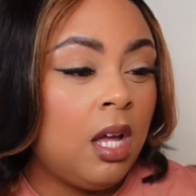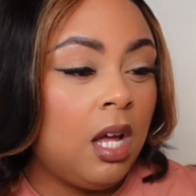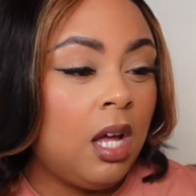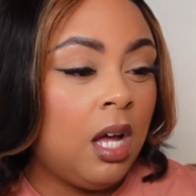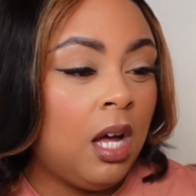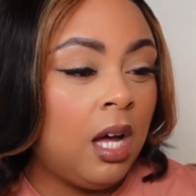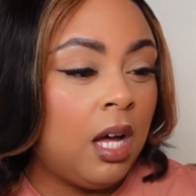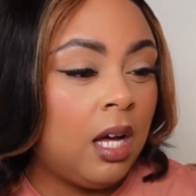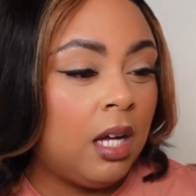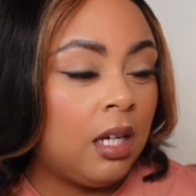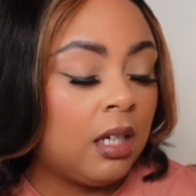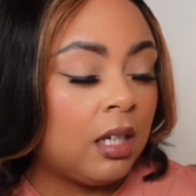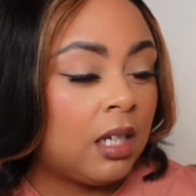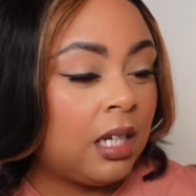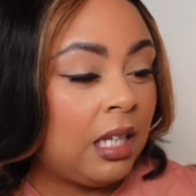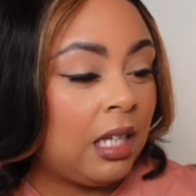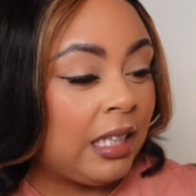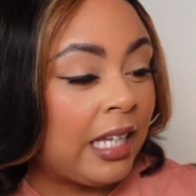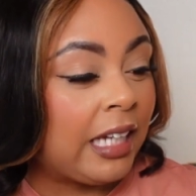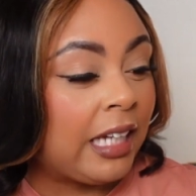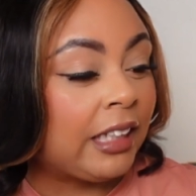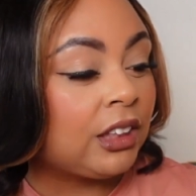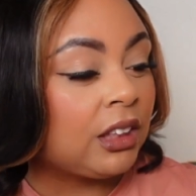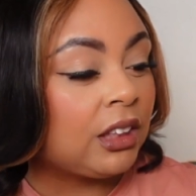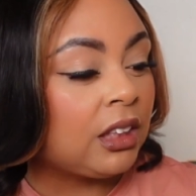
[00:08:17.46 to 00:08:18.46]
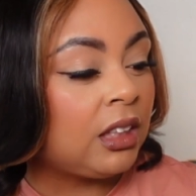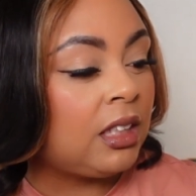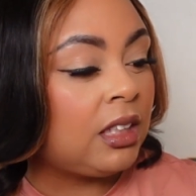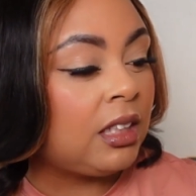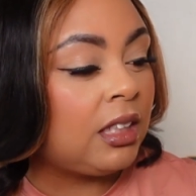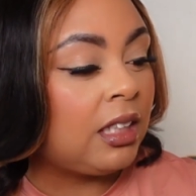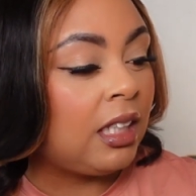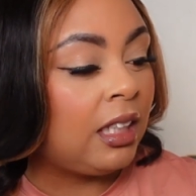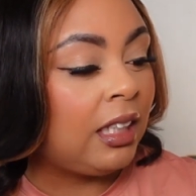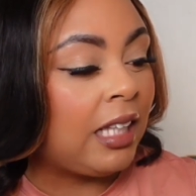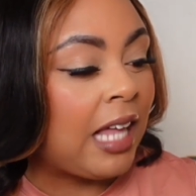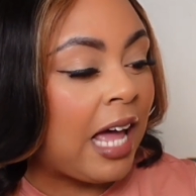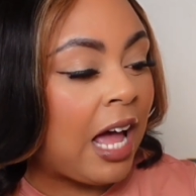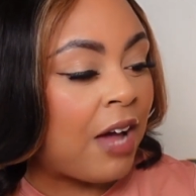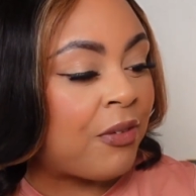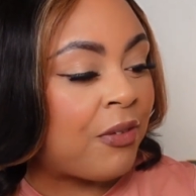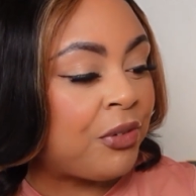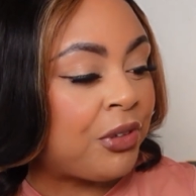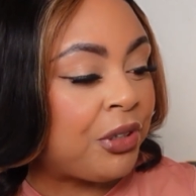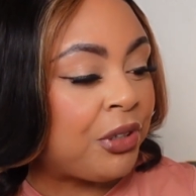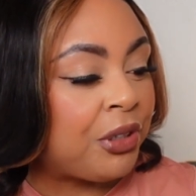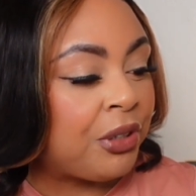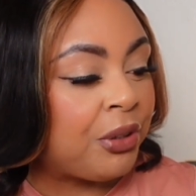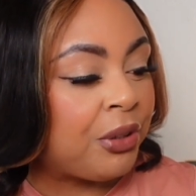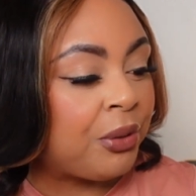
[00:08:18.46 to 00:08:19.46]
uh, collection, the
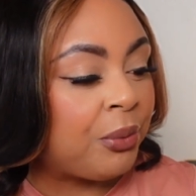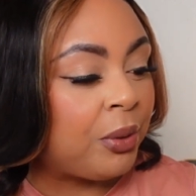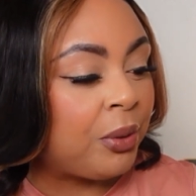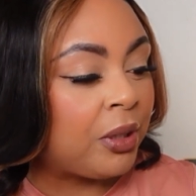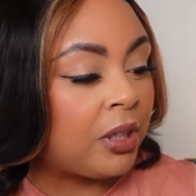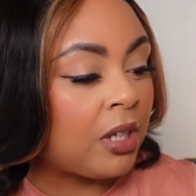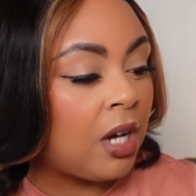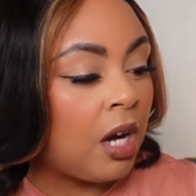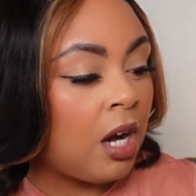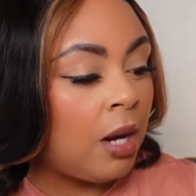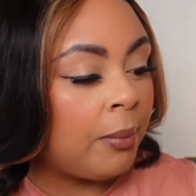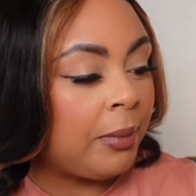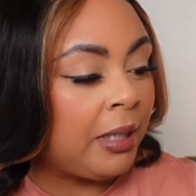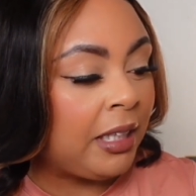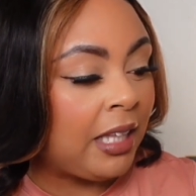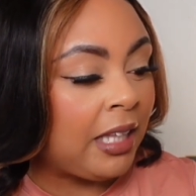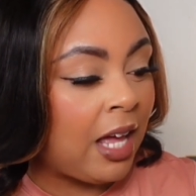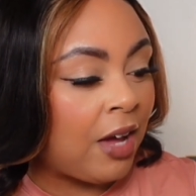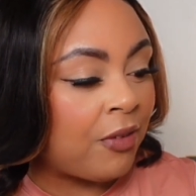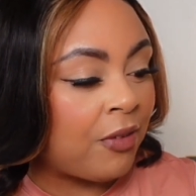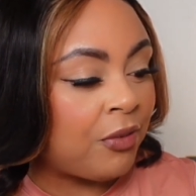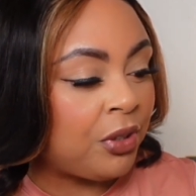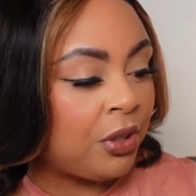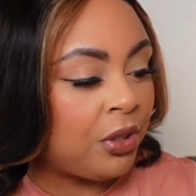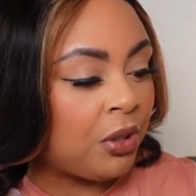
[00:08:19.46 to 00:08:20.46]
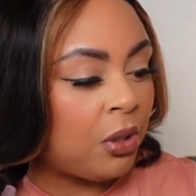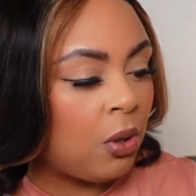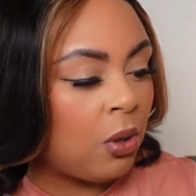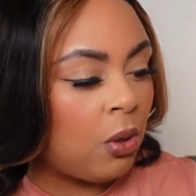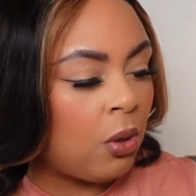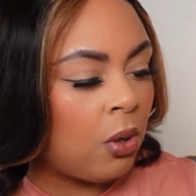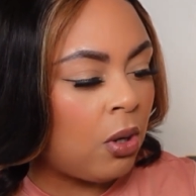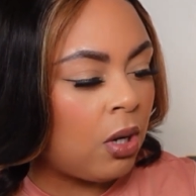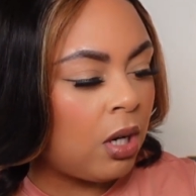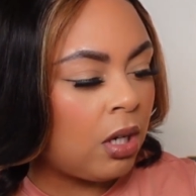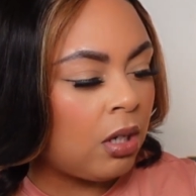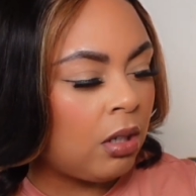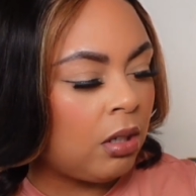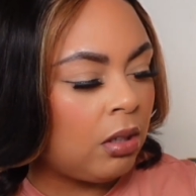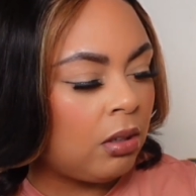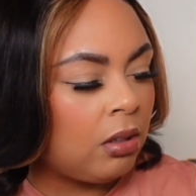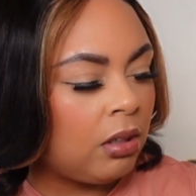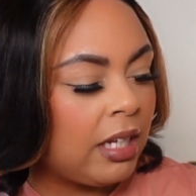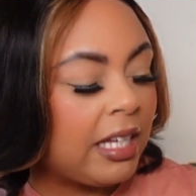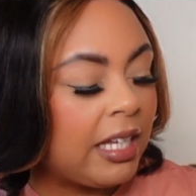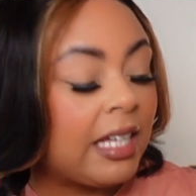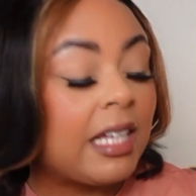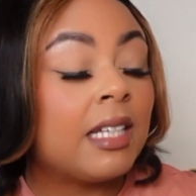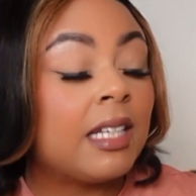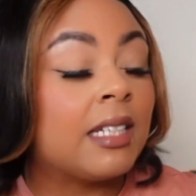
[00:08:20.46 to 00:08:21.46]
lavender with calming lavender
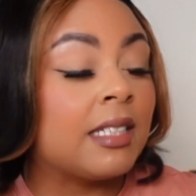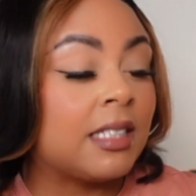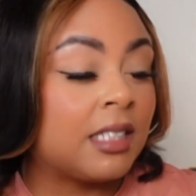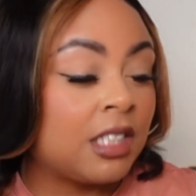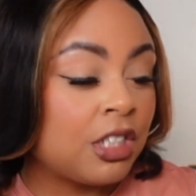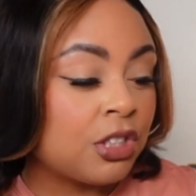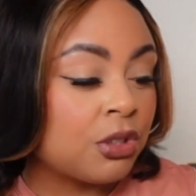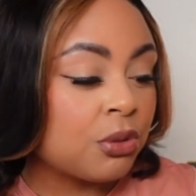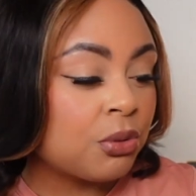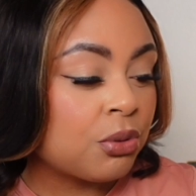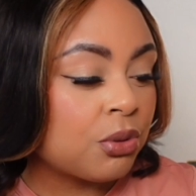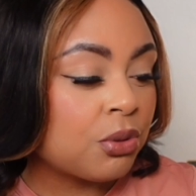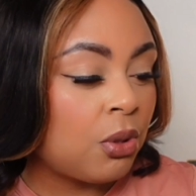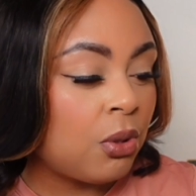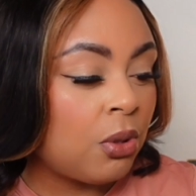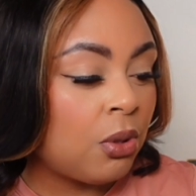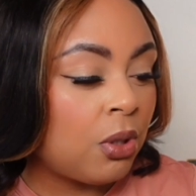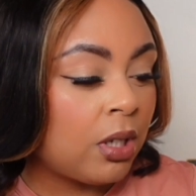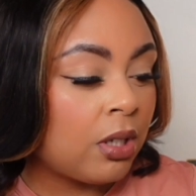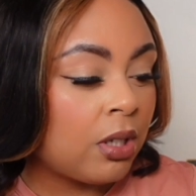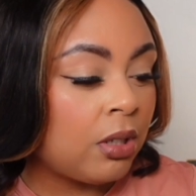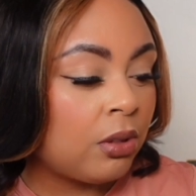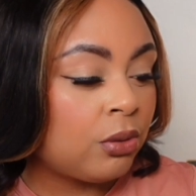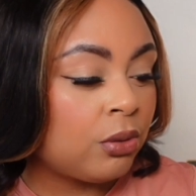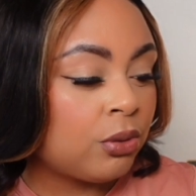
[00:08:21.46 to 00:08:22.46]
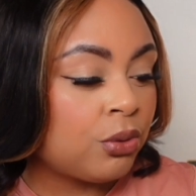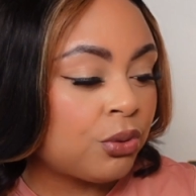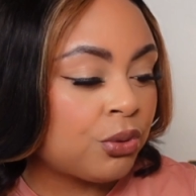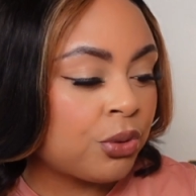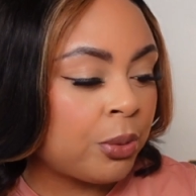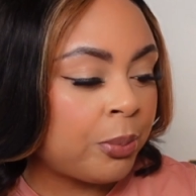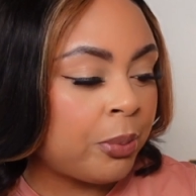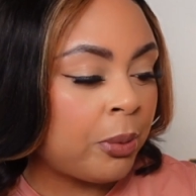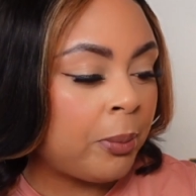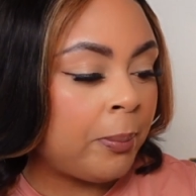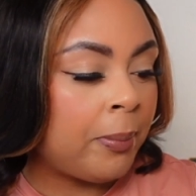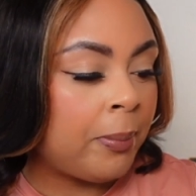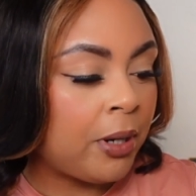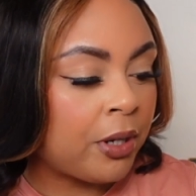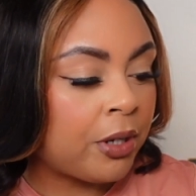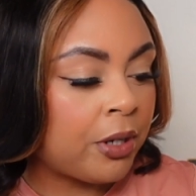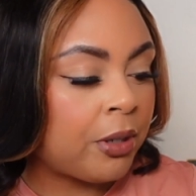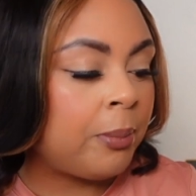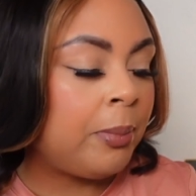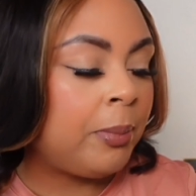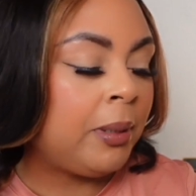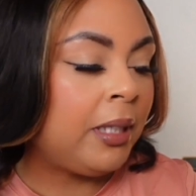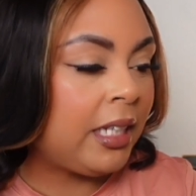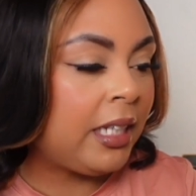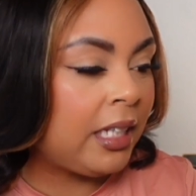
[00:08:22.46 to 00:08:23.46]
oil, essentials oil, triple
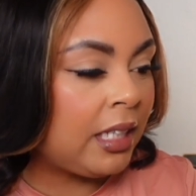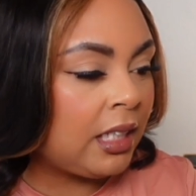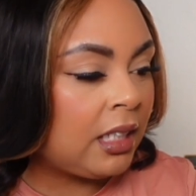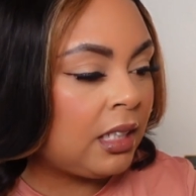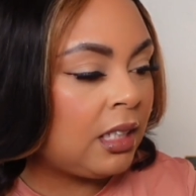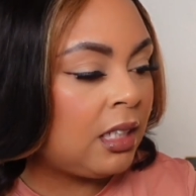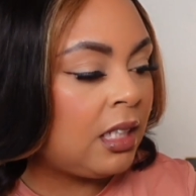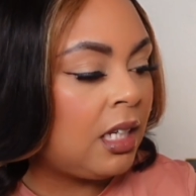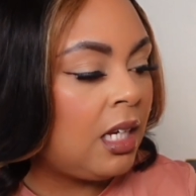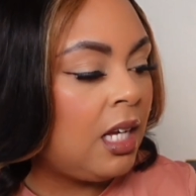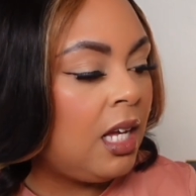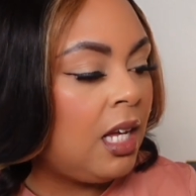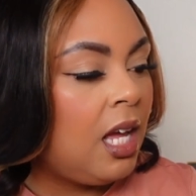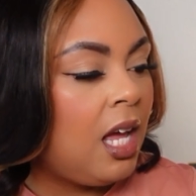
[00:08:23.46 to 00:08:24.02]
butter blend.